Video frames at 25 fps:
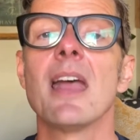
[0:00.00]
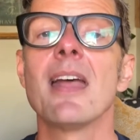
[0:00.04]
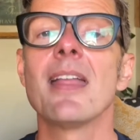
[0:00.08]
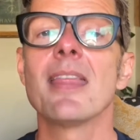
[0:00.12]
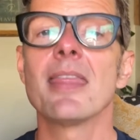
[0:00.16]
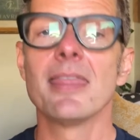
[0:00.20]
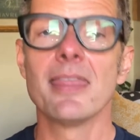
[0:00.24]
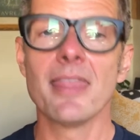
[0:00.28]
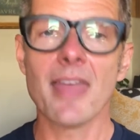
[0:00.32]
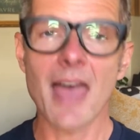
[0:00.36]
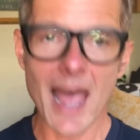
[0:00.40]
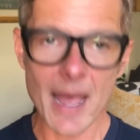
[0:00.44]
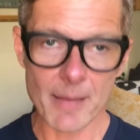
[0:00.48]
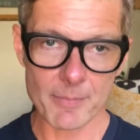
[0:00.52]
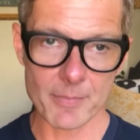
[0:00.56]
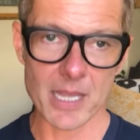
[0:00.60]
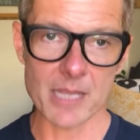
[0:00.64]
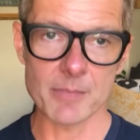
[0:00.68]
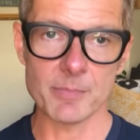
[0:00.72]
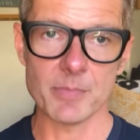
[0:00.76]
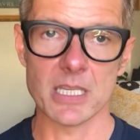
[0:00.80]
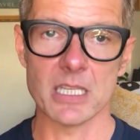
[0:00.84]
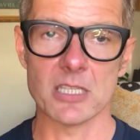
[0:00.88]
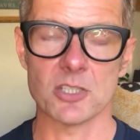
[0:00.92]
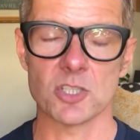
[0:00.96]
That might
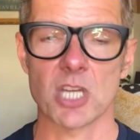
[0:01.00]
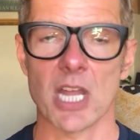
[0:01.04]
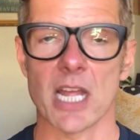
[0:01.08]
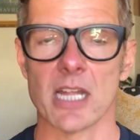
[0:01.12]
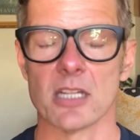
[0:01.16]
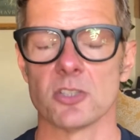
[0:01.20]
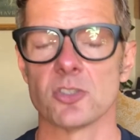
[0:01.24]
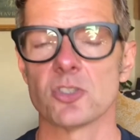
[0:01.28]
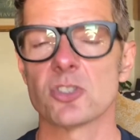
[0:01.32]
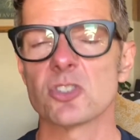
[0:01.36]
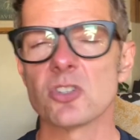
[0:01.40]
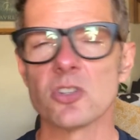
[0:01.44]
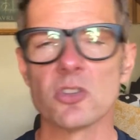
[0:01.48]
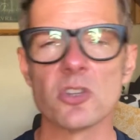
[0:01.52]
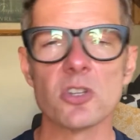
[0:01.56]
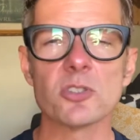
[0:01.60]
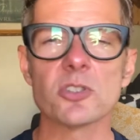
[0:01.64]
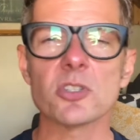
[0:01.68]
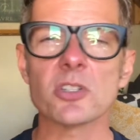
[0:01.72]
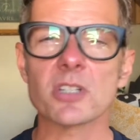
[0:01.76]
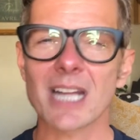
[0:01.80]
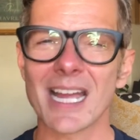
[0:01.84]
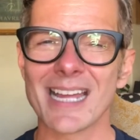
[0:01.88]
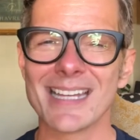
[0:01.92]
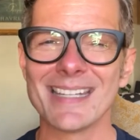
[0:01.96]
be a challenge. So those
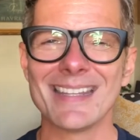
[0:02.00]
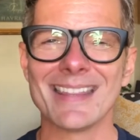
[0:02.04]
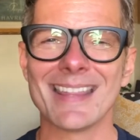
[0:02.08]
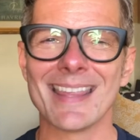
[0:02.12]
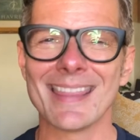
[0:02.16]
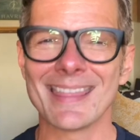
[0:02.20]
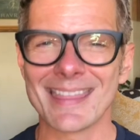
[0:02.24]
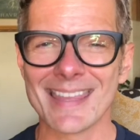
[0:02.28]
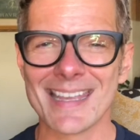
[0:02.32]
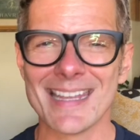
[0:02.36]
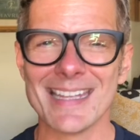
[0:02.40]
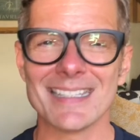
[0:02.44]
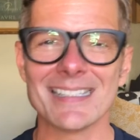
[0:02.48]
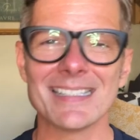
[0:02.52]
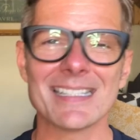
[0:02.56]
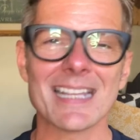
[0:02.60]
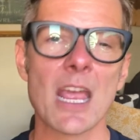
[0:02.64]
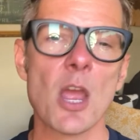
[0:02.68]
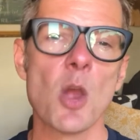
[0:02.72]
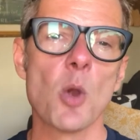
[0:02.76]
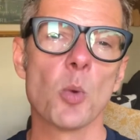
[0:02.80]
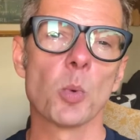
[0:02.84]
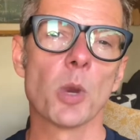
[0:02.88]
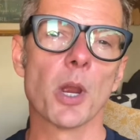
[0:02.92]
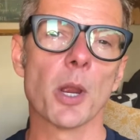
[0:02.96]
are kind of the things
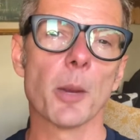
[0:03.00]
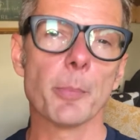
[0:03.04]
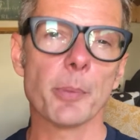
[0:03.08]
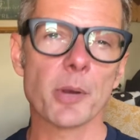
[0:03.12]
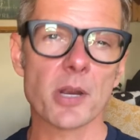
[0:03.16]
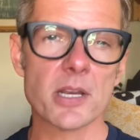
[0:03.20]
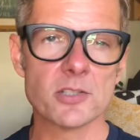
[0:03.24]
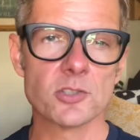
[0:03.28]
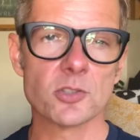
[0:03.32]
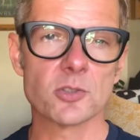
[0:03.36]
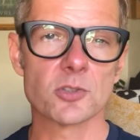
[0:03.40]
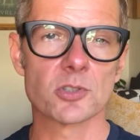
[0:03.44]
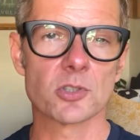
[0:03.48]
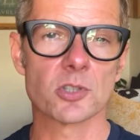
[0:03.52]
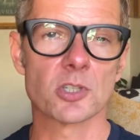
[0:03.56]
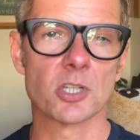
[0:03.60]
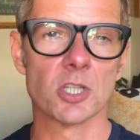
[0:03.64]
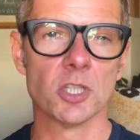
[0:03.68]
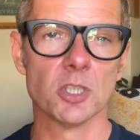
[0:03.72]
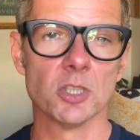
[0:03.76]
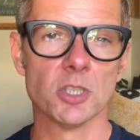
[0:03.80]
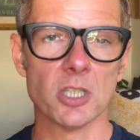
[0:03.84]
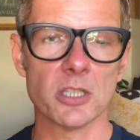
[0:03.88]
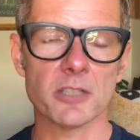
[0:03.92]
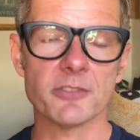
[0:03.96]
where appraisers are going to
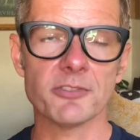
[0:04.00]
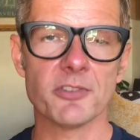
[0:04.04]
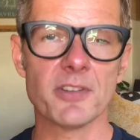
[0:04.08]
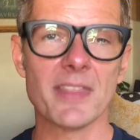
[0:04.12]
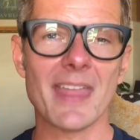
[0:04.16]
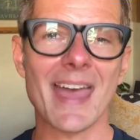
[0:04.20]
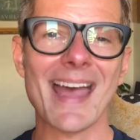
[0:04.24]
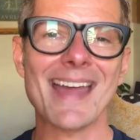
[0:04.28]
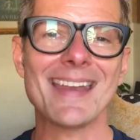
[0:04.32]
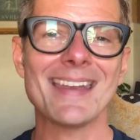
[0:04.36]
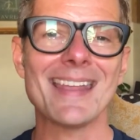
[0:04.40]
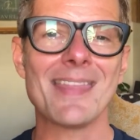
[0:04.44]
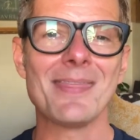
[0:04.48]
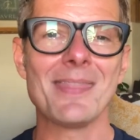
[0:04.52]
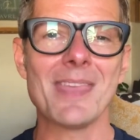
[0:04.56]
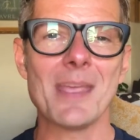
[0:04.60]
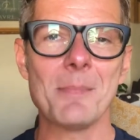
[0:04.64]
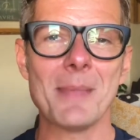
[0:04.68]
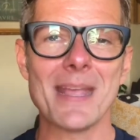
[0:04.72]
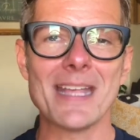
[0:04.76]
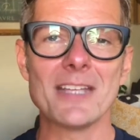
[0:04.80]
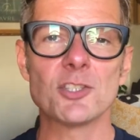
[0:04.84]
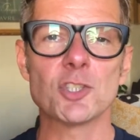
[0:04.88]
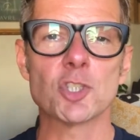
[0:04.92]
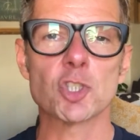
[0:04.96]
look for that, and they
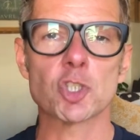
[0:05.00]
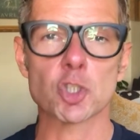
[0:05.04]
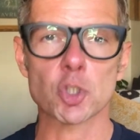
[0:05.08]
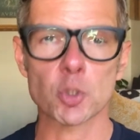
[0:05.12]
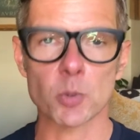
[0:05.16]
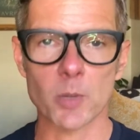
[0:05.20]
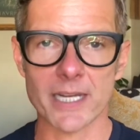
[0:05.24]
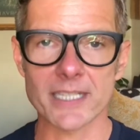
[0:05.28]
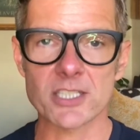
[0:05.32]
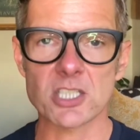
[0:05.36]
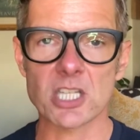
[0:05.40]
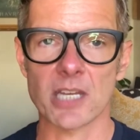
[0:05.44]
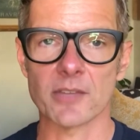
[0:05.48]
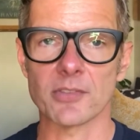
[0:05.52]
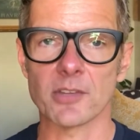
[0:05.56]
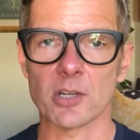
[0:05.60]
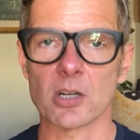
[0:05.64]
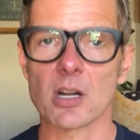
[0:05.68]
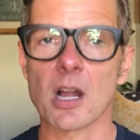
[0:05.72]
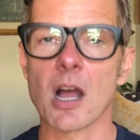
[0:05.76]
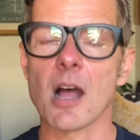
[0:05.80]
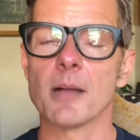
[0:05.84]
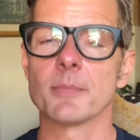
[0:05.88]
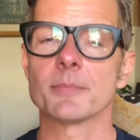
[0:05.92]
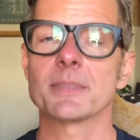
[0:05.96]
may stretch out their
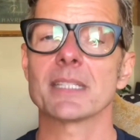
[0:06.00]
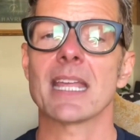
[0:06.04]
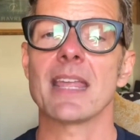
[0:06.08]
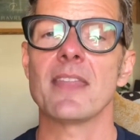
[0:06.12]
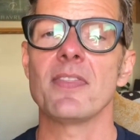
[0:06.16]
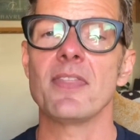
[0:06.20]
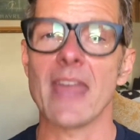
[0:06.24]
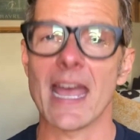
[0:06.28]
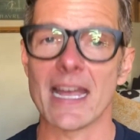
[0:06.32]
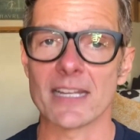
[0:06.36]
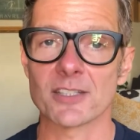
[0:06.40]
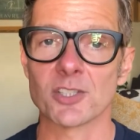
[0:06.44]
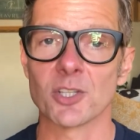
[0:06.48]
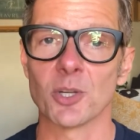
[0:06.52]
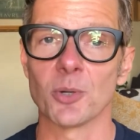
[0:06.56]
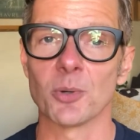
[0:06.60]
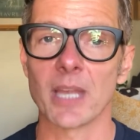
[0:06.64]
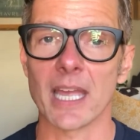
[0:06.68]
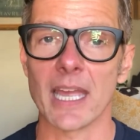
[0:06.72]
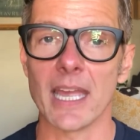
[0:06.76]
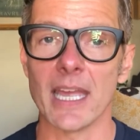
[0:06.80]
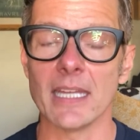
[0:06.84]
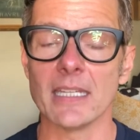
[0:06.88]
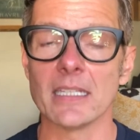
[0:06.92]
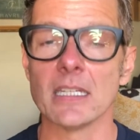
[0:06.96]
comps, and that's
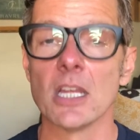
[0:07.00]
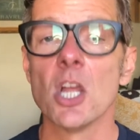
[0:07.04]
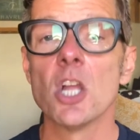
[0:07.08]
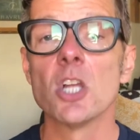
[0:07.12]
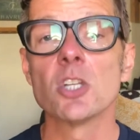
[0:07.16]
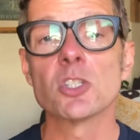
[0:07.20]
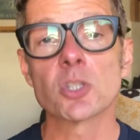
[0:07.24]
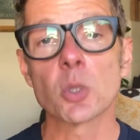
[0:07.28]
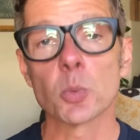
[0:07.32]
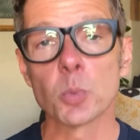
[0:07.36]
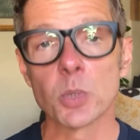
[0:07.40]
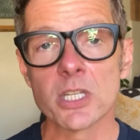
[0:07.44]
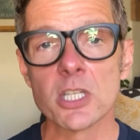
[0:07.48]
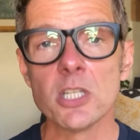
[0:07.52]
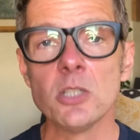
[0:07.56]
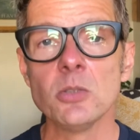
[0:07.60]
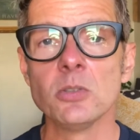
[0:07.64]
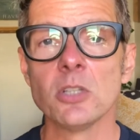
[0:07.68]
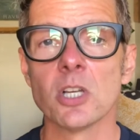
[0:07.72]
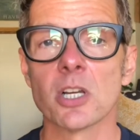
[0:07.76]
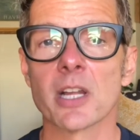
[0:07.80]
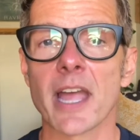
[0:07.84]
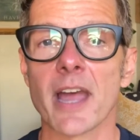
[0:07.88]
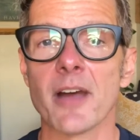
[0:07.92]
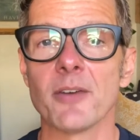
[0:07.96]
okay. So what do you
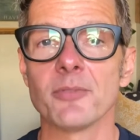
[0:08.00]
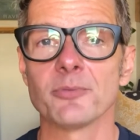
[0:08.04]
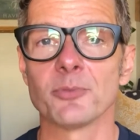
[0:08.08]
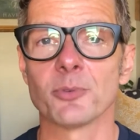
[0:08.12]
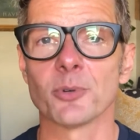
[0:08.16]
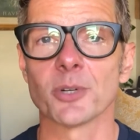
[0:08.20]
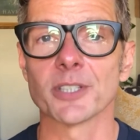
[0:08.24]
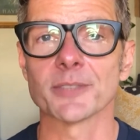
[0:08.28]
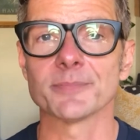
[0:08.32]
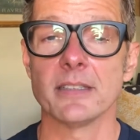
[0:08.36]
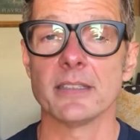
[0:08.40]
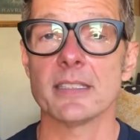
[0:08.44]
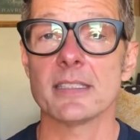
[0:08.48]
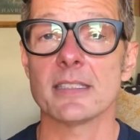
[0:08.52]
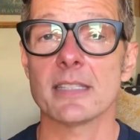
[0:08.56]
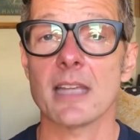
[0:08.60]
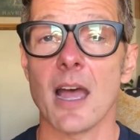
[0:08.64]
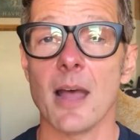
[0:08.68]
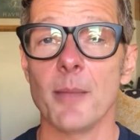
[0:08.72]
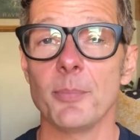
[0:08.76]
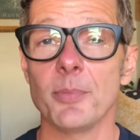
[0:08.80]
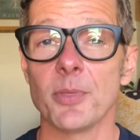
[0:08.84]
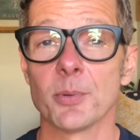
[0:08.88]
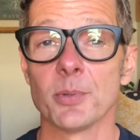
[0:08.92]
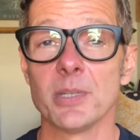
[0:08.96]
look out for? The
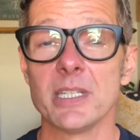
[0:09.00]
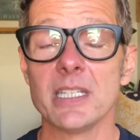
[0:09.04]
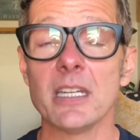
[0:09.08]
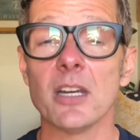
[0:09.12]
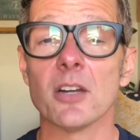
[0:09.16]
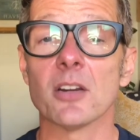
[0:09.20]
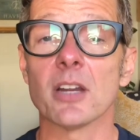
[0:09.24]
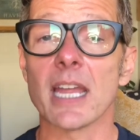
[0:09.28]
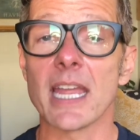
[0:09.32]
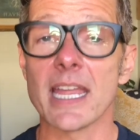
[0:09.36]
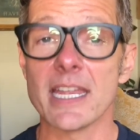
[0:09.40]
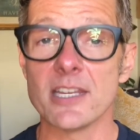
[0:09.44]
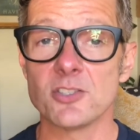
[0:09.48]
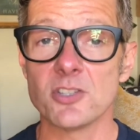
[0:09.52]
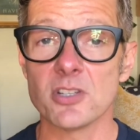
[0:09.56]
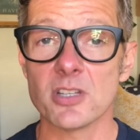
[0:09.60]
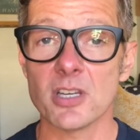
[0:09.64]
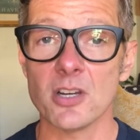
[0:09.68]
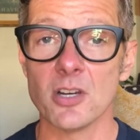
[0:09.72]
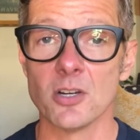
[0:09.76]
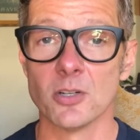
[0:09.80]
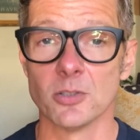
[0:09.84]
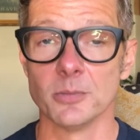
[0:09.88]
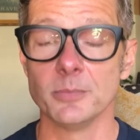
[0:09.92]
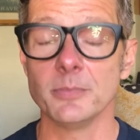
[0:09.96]
top 3 are age of the
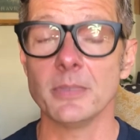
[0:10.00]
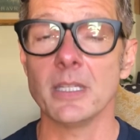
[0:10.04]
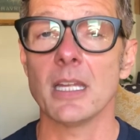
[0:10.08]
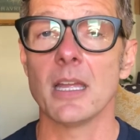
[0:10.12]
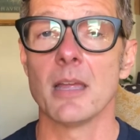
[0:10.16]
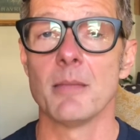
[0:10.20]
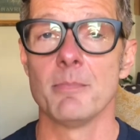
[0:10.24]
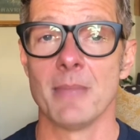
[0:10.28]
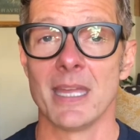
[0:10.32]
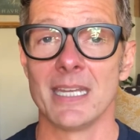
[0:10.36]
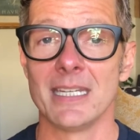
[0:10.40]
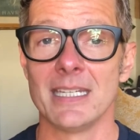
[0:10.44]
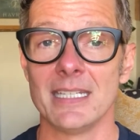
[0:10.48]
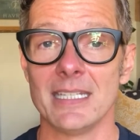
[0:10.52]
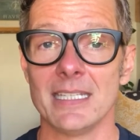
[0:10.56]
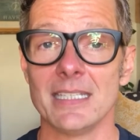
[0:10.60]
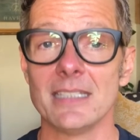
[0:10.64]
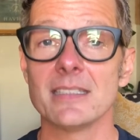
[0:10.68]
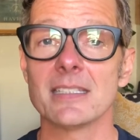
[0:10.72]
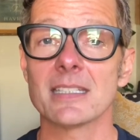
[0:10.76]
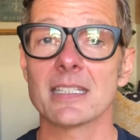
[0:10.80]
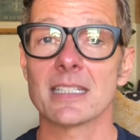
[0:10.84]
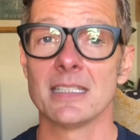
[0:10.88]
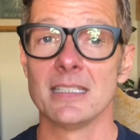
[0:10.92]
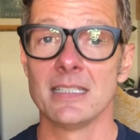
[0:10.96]
home,
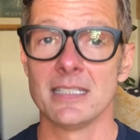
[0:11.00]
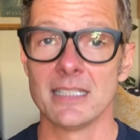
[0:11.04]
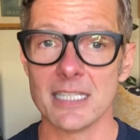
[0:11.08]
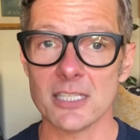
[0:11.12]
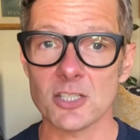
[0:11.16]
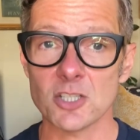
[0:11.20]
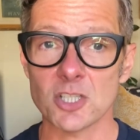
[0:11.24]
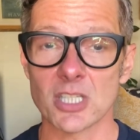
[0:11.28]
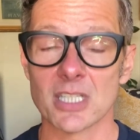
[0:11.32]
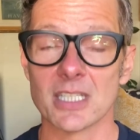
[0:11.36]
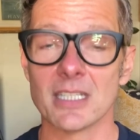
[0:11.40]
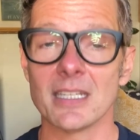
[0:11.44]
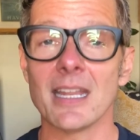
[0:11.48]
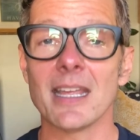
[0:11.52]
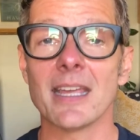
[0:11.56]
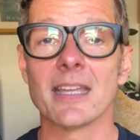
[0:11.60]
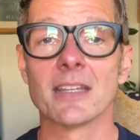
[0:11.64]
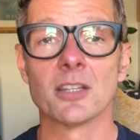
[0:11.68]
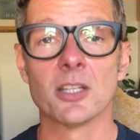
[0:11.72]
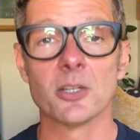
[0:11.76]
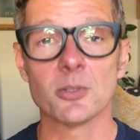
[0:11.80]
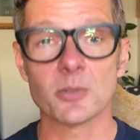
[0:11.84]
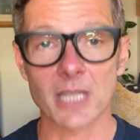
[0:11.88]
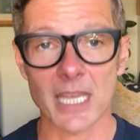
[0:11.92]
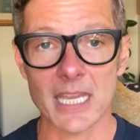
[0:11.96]
amenities, condition,
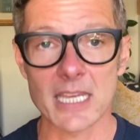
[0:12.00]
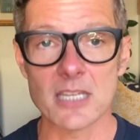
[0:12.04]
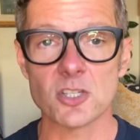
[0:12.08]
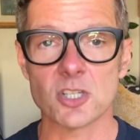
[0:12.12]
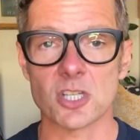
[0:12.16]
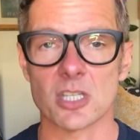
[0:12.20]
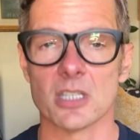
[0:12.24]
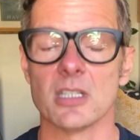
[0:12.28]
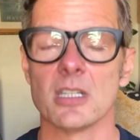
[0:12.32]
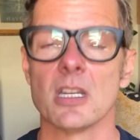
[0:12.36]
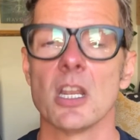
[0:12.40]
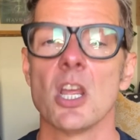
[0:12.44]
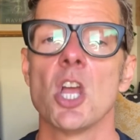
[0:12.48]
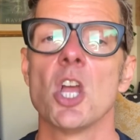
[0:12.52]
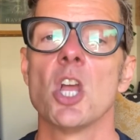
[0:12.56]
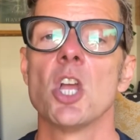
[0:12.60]
and location.